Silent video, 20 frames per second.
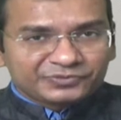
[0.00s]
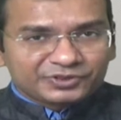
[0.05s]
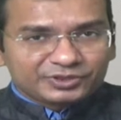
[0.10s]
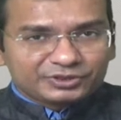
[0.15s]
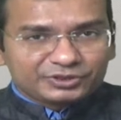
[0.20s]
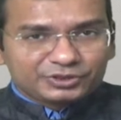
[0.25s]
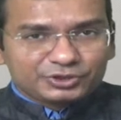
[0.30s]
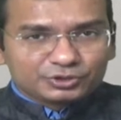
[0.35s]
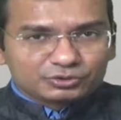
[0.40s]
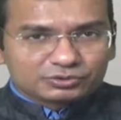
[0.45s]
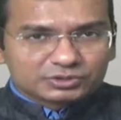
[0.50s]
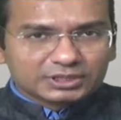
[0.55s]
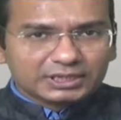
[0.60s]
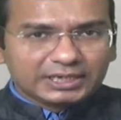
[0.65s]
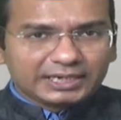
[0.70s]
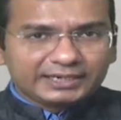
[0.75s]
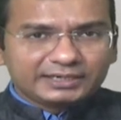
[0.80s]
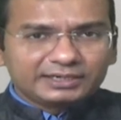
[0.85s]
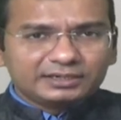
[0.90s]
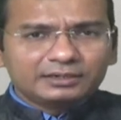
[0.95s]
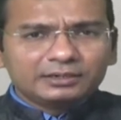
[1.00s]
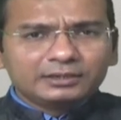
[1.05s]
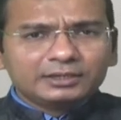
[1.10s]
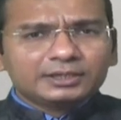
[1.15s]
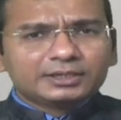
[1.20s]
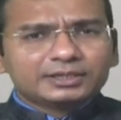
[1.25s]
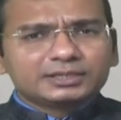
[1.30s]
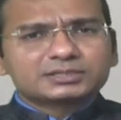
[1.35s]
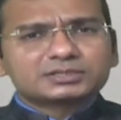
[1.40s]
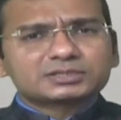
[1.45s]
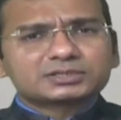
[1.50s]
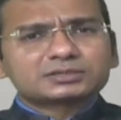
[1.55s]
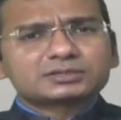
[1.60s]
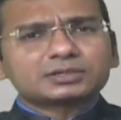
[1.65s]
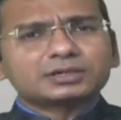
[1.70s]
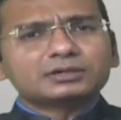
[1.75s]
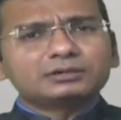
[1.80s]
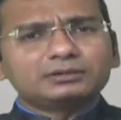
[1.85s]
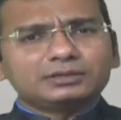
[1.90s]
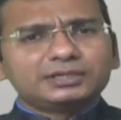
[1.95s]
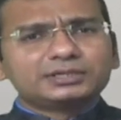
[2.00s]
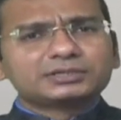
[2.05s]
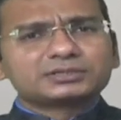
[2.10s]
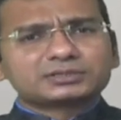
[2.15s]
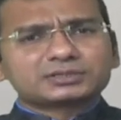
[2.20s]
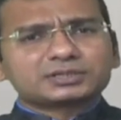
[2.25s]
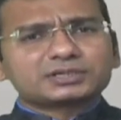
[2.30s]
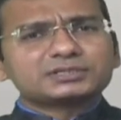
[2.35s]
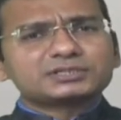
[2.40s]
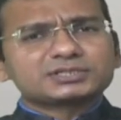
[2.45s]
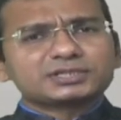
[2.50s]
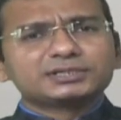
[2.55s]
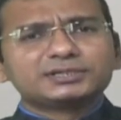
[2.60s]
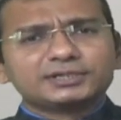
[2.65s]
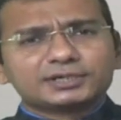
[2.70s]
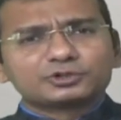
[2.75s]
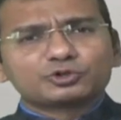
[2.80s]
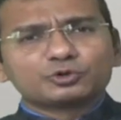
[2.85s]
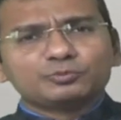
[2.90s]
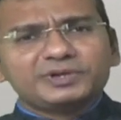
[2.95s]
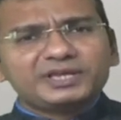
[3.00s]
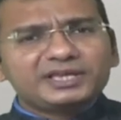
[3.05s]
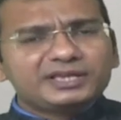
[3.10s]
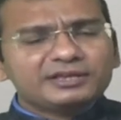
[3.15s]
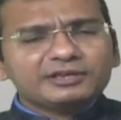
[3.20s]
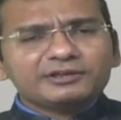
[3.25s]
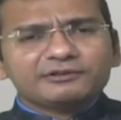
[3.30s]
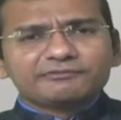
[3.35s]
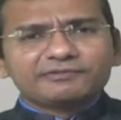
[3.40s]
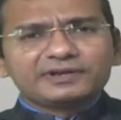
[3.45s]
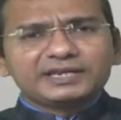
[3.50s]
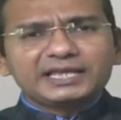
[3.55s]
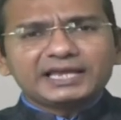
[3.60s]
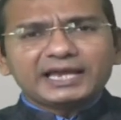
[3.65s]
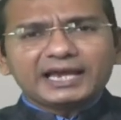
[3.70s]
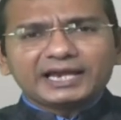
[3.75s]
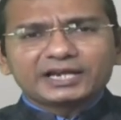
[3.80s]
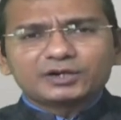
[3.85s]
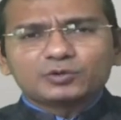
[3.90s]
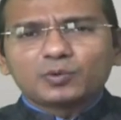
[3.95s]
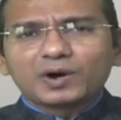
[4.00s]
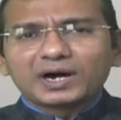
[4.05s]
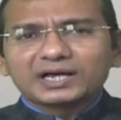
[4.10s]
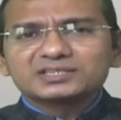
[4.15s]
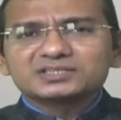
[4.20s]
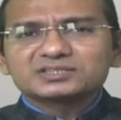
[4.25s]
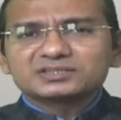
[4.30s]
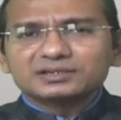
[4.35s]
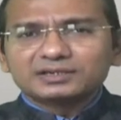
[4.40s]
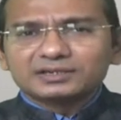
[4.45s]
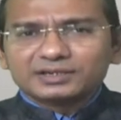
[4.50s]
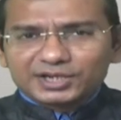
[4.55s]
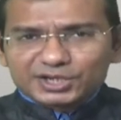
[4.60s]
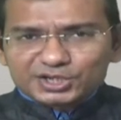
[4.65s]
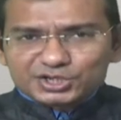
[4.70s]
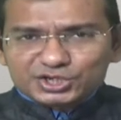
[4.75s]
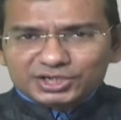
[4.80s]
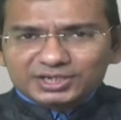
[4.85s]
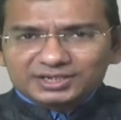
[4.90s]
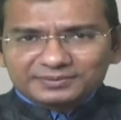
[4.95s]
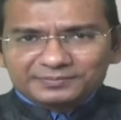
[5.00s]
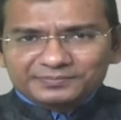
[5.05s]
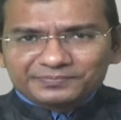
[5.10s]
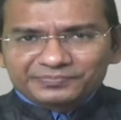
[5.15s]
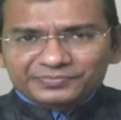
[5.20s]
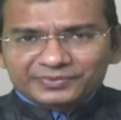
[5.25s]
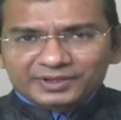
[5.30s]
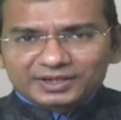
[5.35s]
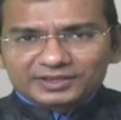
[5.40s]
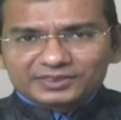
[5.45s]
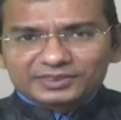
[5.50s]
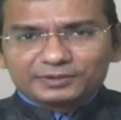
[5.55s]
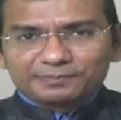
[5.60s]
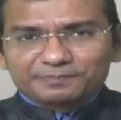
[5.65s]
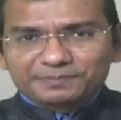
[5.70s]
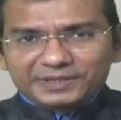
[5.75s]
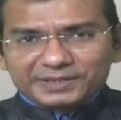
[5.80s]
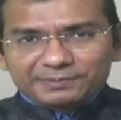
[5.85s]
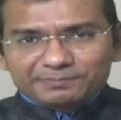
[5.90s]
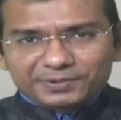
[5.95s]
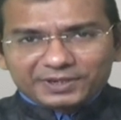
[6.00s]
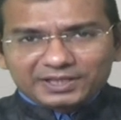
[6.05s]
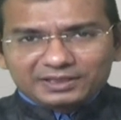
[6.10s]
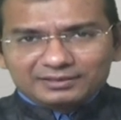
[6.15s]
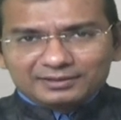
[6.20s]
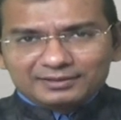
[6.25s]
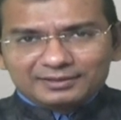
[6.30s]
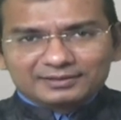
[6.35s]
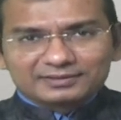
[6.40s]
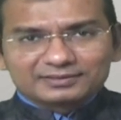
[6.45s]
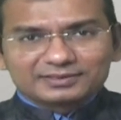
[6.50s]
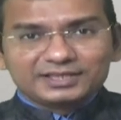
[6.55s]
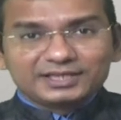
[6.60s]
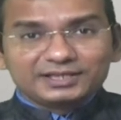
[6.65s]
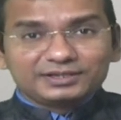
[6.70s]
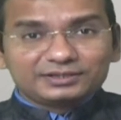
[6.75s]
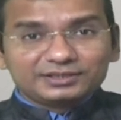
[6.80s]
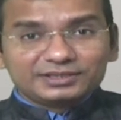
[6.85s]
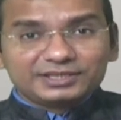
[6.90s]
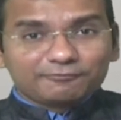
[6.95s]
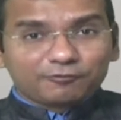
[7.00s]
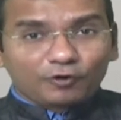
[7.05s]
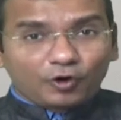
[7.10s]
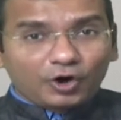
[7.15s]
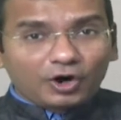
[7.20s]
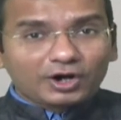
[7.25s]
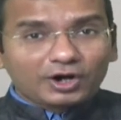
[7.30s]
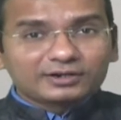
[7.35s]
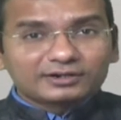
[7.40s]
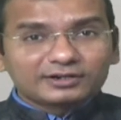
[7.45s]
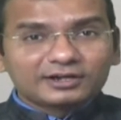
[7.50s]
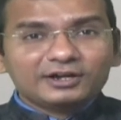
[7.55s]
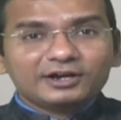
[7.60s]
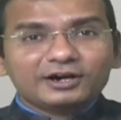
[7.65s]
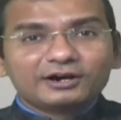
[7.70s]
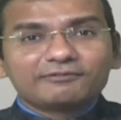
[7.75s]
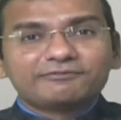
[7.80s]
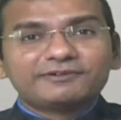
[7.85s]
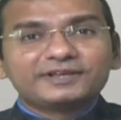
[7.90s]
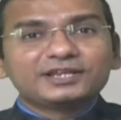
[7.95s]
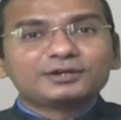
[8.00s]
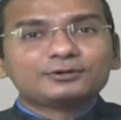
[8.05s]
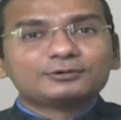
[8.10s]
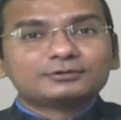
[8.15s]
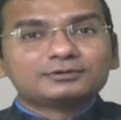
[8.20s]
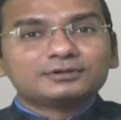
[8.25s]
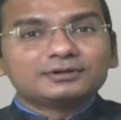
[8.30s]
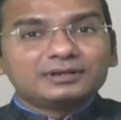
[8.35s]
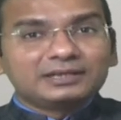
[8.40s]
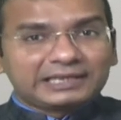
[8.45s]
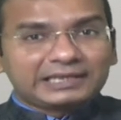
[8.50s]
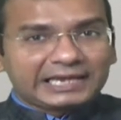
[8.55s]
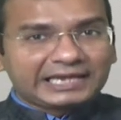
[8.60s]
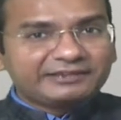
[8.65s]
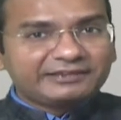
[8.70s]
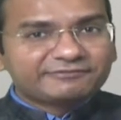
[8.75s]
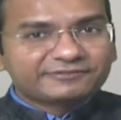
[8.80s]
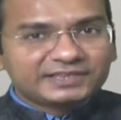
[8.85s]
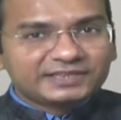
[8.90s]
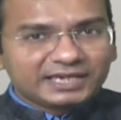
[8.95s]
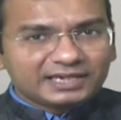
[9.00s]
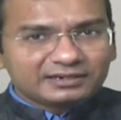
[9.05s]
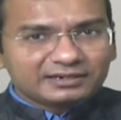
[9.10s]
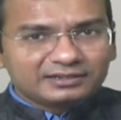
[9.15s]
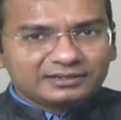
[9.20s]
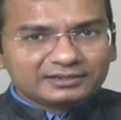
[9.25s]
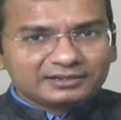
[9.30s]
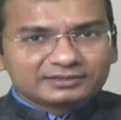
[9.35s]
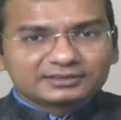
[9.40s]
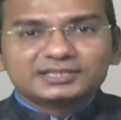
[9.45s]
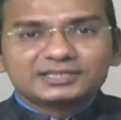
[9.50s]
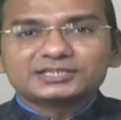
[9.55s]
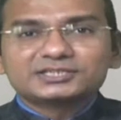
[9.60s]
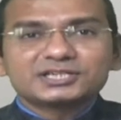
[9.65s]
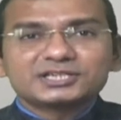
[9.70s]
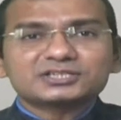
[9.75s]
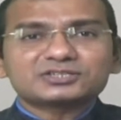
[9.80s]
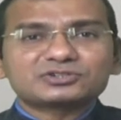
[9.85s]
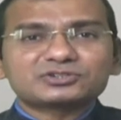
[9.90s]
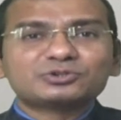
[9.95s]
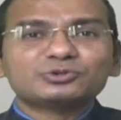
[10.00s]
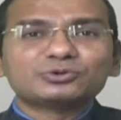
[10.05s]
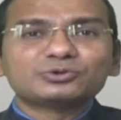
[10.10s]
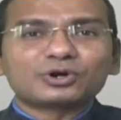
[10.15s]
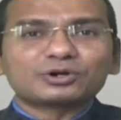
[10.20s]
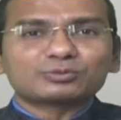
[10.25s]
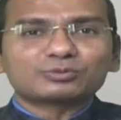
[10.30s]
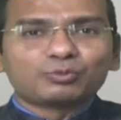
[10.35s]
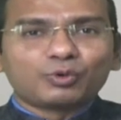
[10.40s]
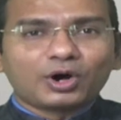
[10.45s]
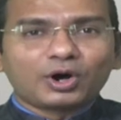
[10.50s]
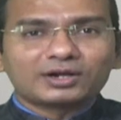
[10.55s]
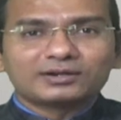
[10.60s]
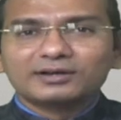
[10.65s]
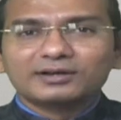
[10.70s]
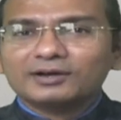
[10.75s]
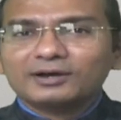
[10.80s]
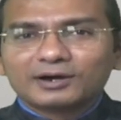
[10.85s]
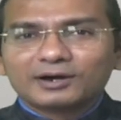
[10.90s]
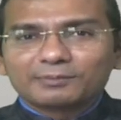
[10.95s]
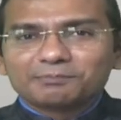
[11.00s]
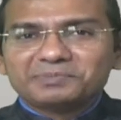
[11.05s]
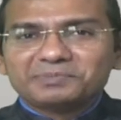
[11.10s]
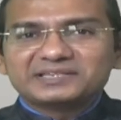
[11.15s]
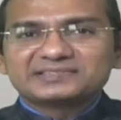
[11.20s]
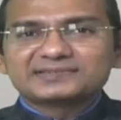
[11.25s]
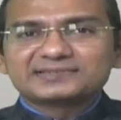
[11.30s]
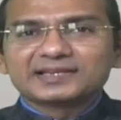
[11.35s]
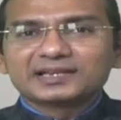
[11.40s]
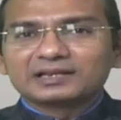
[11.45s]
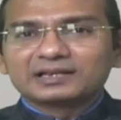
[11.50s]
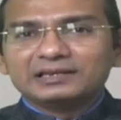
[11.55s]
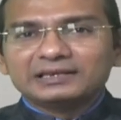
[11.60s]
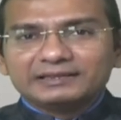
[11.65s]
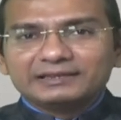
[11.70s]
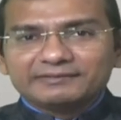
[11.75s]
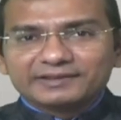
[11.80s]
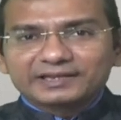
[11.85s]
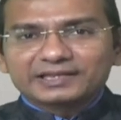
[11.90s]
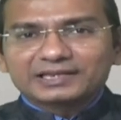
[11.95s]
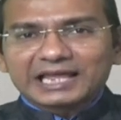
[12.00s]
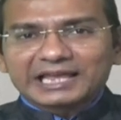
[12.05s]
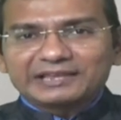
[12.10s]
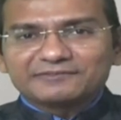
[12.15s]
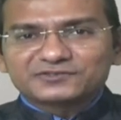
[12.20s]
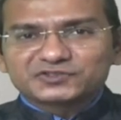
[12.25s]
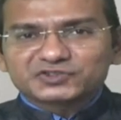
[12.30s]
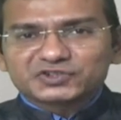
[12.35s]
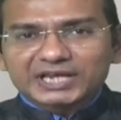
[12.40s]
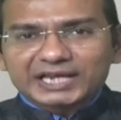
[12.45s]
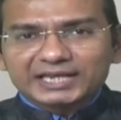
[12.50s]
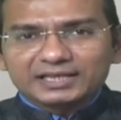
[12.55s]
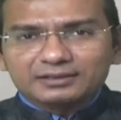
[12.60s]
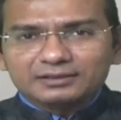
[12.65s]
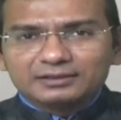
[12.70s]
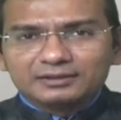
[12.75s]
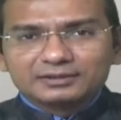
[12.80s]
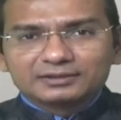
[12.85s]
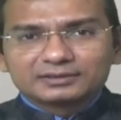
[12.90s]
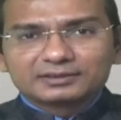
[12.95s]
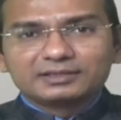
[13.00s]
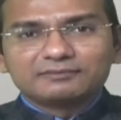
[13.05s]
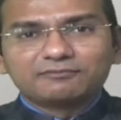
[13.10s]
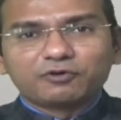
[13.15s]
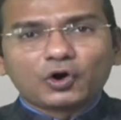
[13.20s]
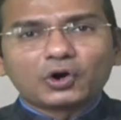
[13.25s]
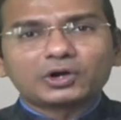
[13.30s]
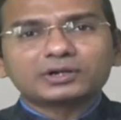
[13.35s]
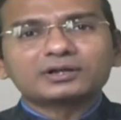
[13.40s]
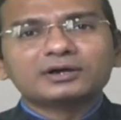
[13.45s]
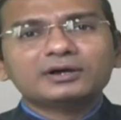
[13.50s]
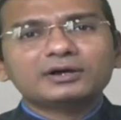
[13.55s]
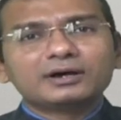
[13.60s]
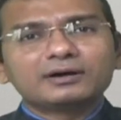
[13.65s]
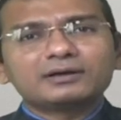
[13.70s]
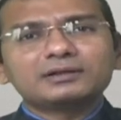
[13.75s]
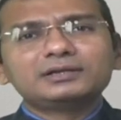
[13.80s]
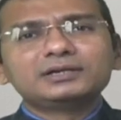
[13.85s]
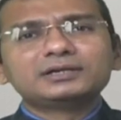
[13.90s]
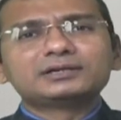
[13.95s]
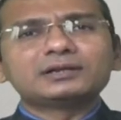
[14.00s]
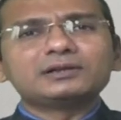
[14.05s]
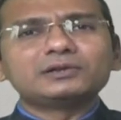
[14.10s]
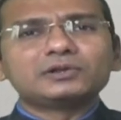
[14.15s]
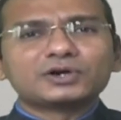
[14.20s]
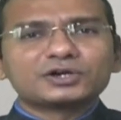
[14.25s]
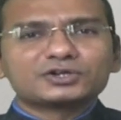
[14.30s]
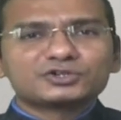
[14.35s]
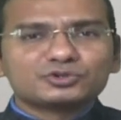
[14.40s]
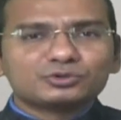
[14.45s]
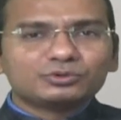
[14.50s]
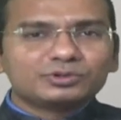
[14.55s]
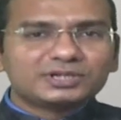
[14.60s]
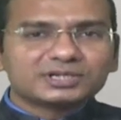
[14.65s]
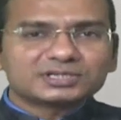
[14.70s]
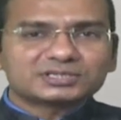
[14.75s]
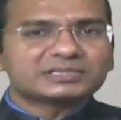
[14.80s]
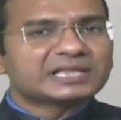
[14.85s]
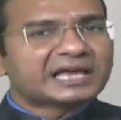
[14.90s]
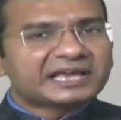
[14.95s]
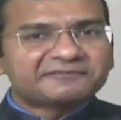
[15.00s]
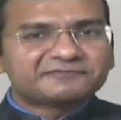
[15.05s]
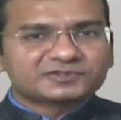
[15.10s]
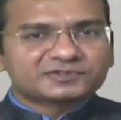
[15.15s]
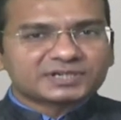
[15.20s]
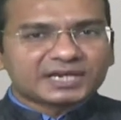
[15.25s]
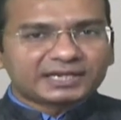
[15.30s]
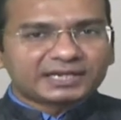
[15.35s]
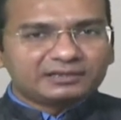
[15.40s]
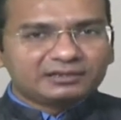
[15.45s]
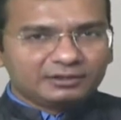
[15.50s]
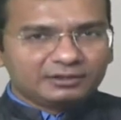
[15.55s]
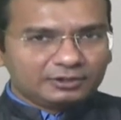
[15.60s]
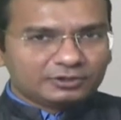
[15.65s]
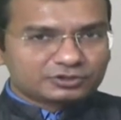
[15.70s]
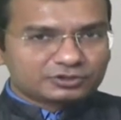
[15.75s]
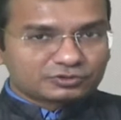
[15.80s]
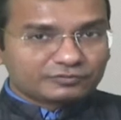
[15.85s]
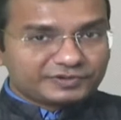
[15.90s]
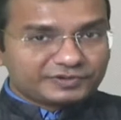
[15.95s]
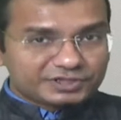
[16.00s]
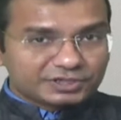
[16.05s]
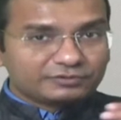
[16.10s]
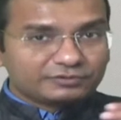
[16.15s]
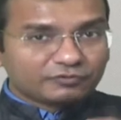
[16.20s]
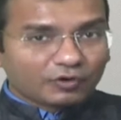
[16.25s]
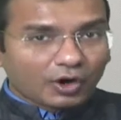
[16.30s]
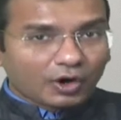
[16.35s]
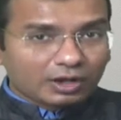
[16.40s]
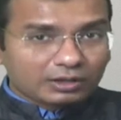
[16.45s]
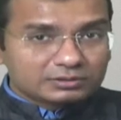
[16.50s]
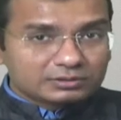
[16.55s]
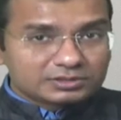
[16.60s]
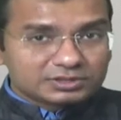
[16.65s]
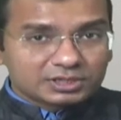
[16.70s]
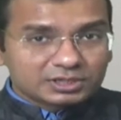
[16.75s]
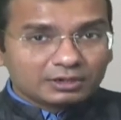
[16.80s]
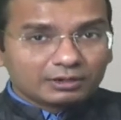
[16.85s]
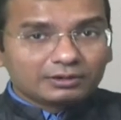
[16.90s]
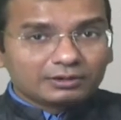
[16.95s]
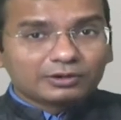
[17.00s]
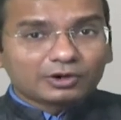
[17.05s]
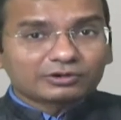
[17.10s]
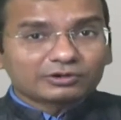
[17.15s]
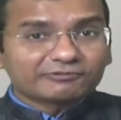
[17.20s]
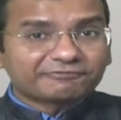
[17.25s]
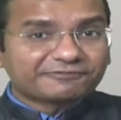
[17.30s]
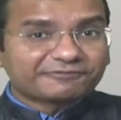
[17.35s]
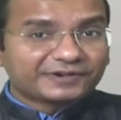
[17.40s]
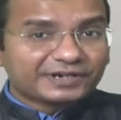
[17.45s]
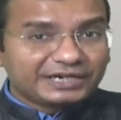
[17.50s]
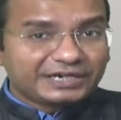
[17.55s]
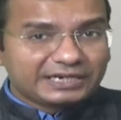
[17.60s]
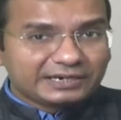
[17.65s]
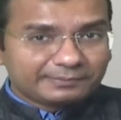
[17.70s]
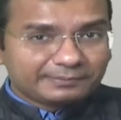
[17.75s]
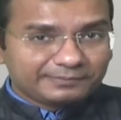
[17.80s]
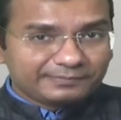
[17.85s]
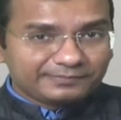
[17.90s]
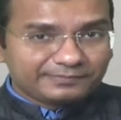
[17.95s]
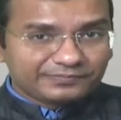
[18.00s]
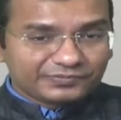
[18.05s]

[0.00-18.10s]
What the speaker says: New Zealand is considered to be very advanced nation. The people, they want a very good life there. They just do not want a basic living lifestyle. They want a little luxurious lifestyle, so which involves a lot of freedom.